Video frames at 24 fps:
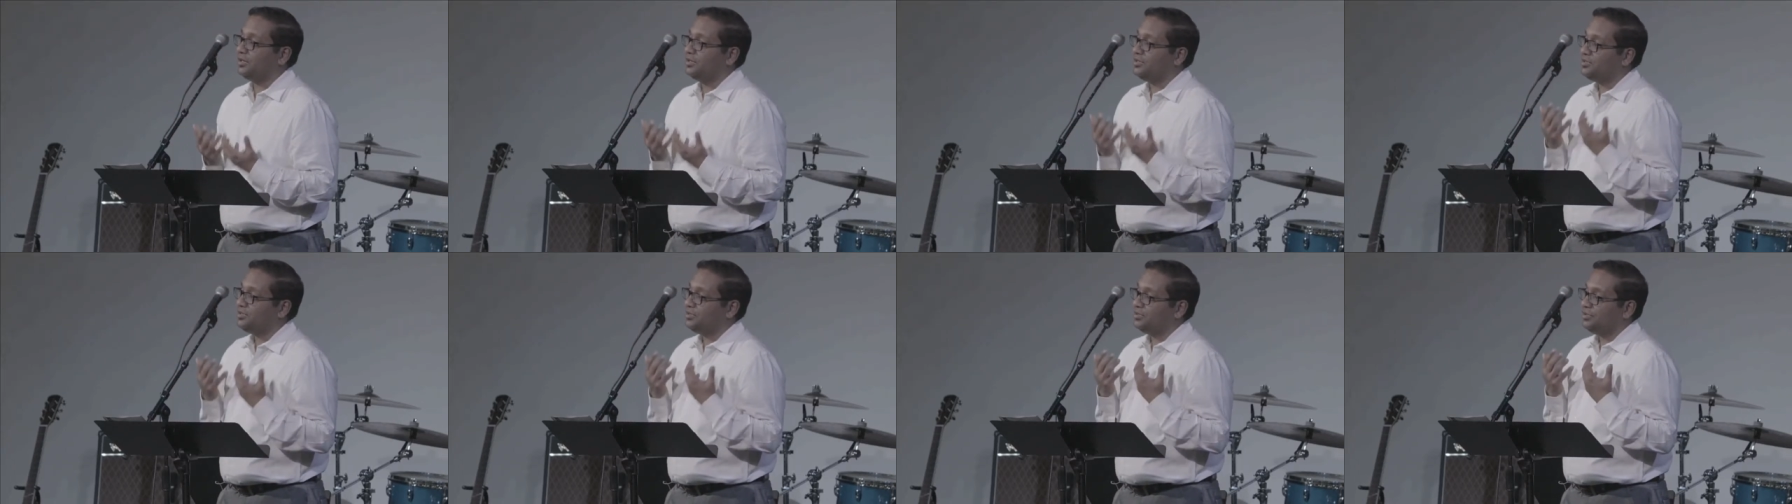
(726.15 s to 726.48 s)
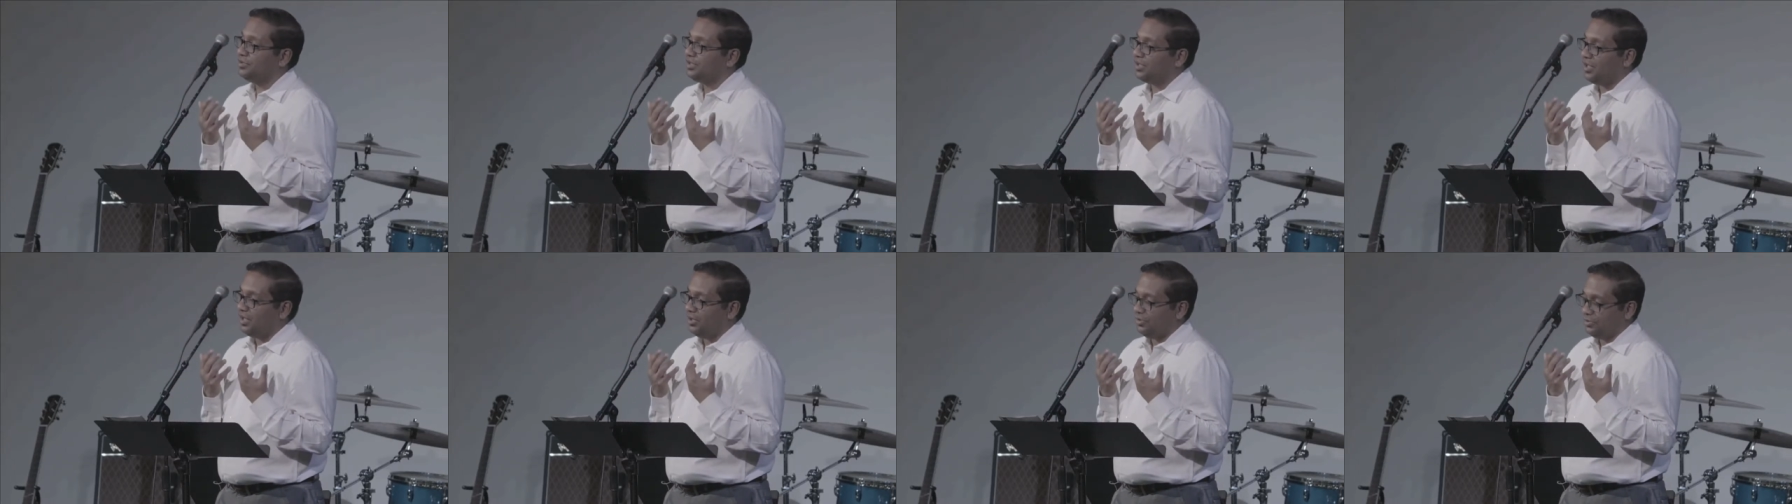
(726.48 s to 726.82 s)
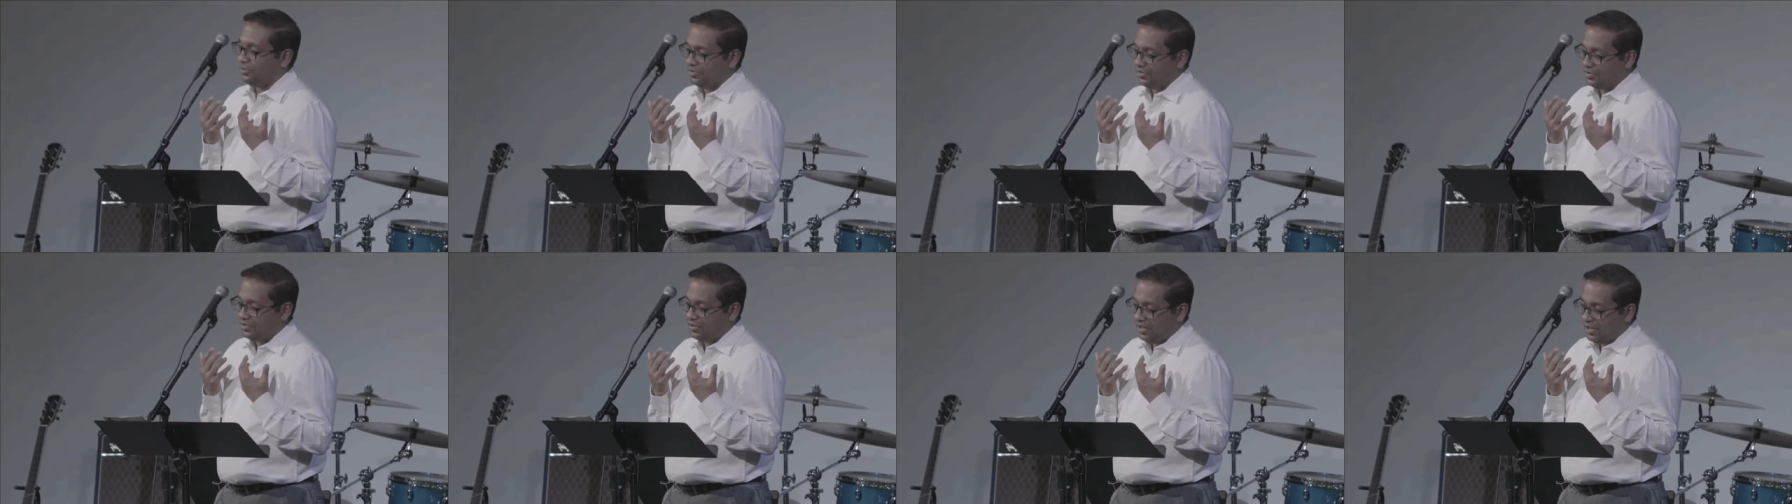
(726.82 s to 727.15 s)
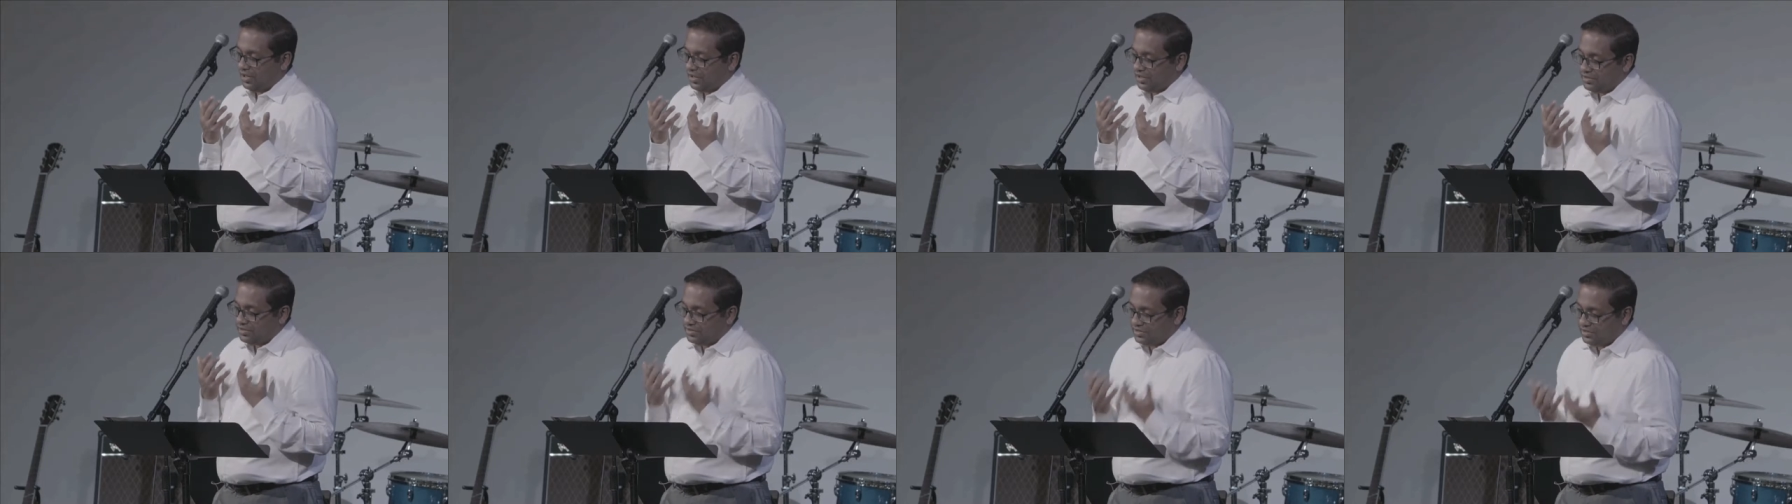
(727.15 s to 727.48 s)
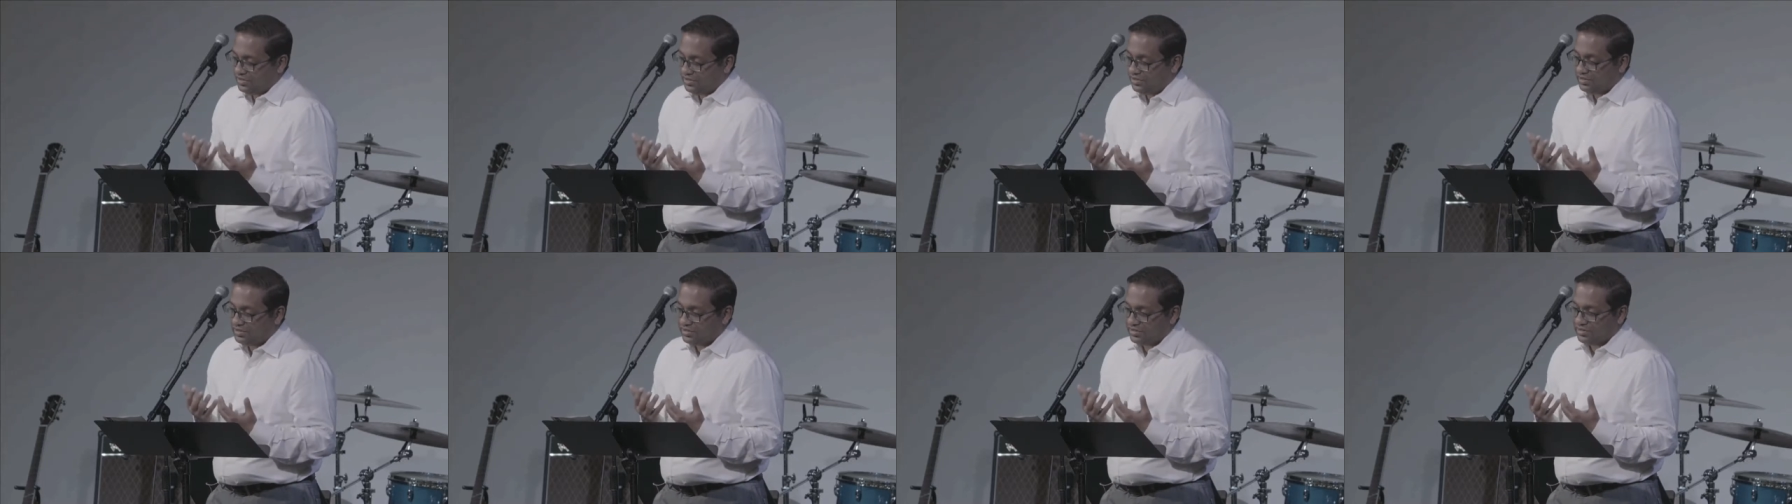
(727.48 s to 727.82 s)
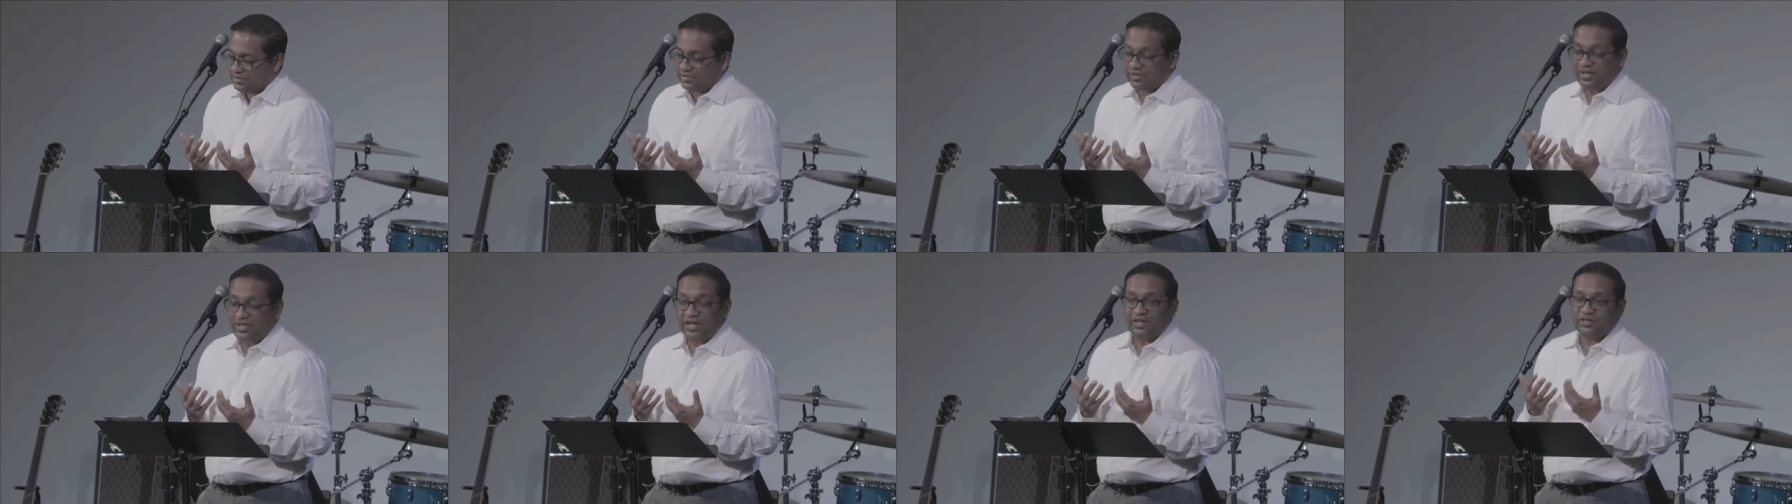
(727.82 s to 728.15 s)
as you encounter
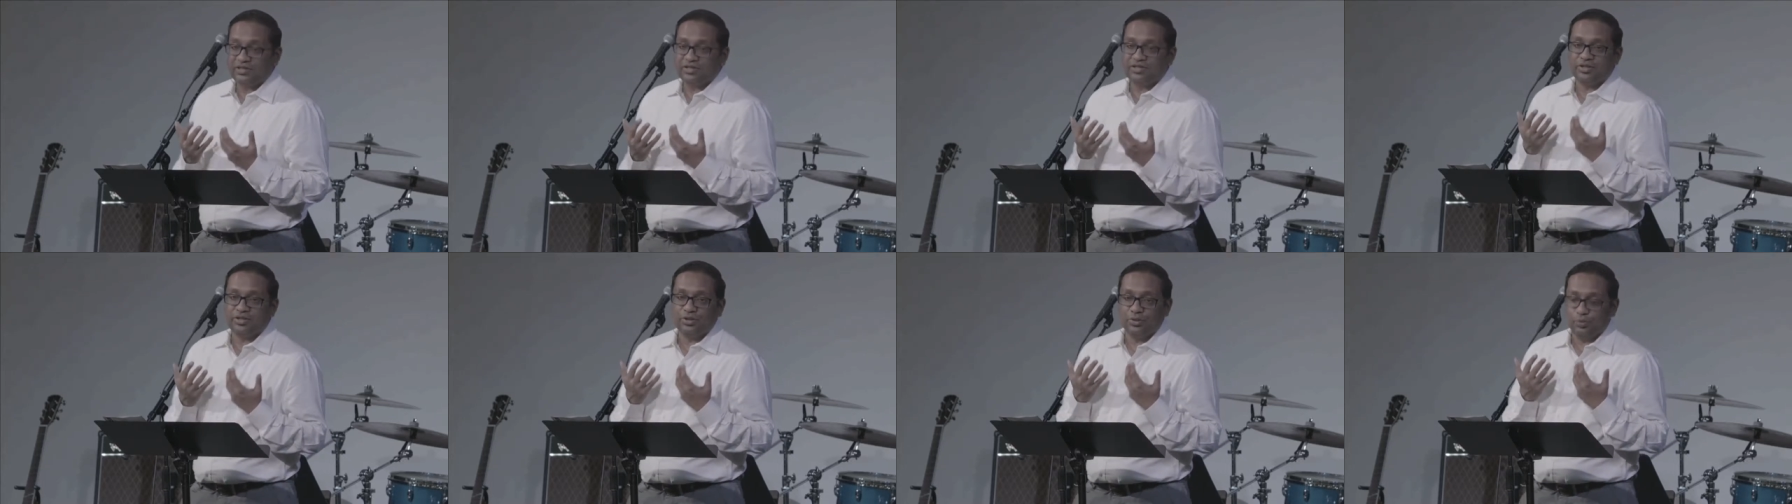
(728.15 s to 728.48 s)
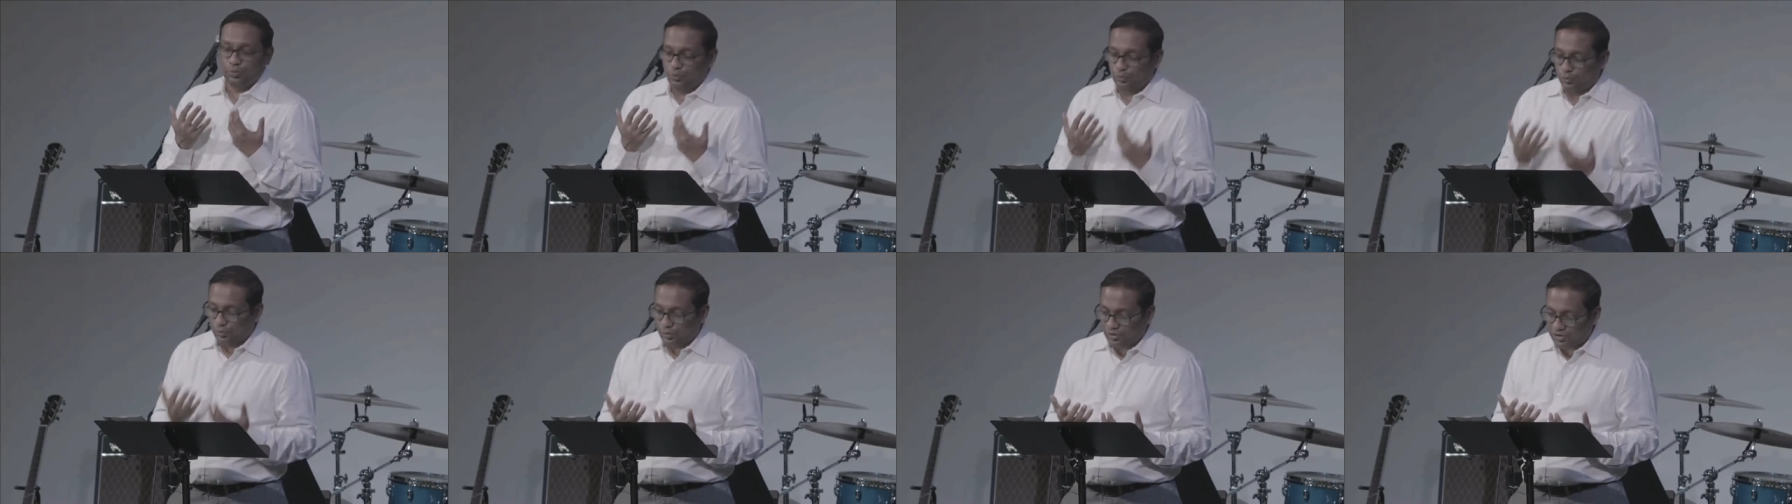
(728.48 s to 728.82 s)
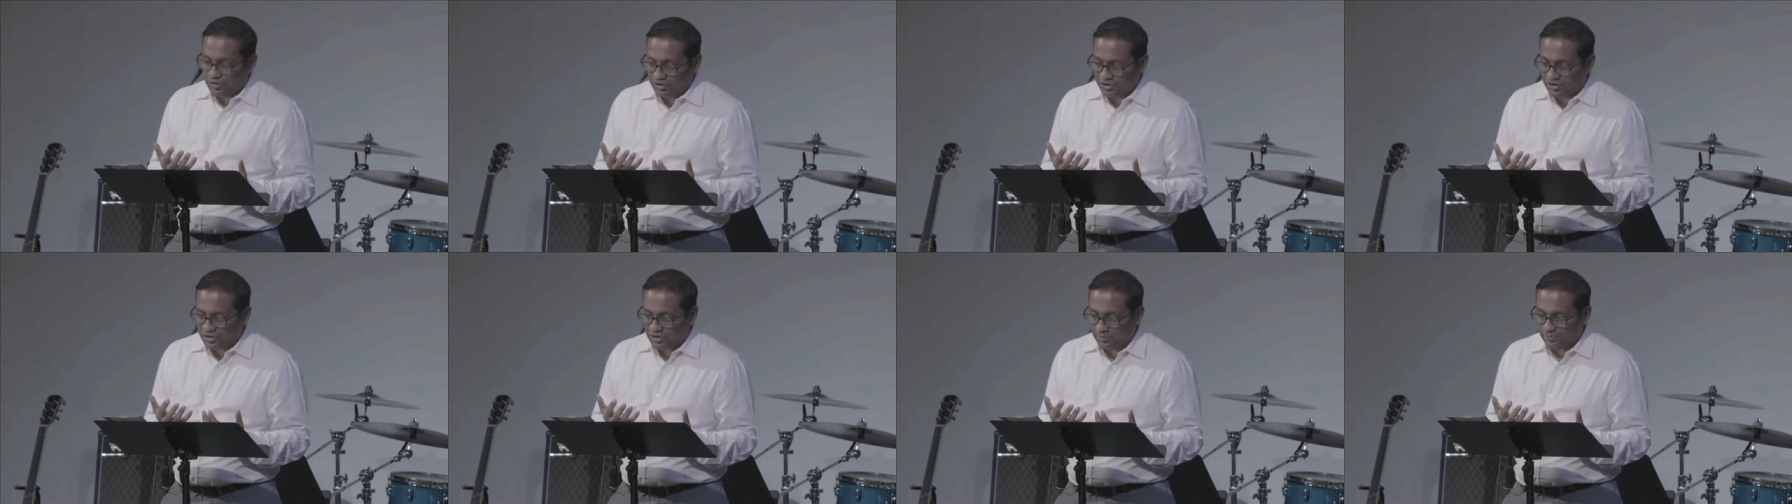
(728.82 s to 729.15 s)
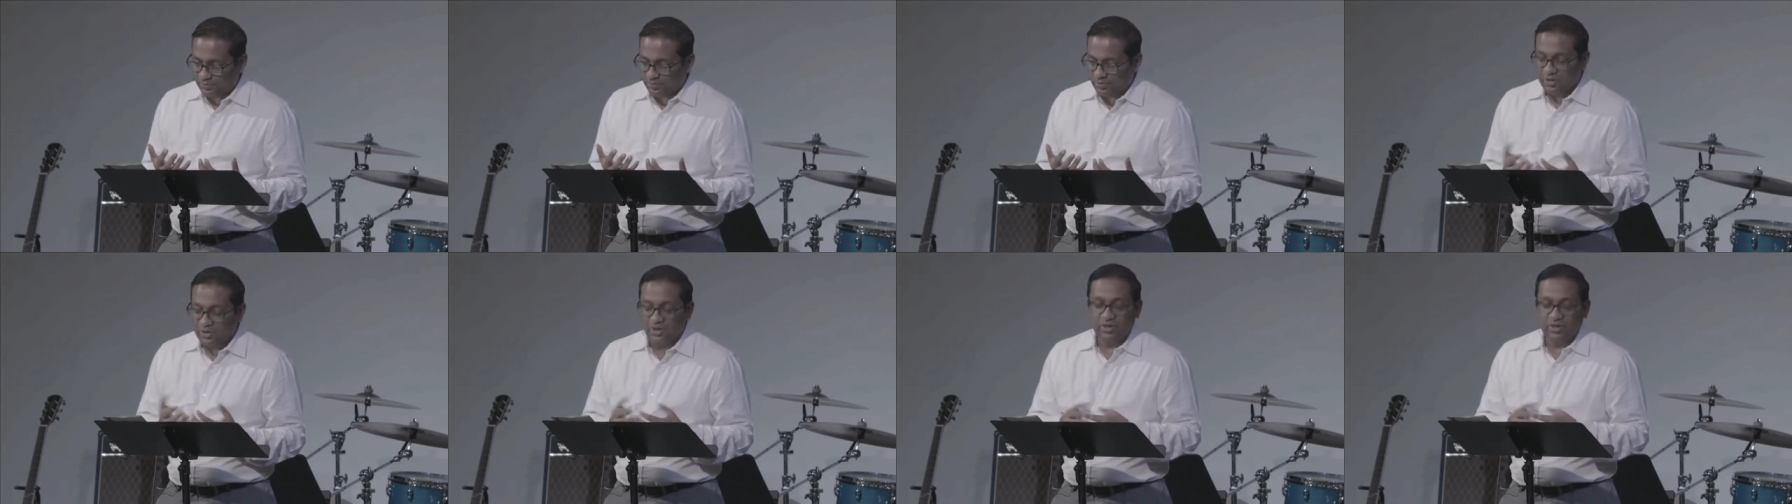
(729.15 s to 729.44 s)
Jesus. That's worship.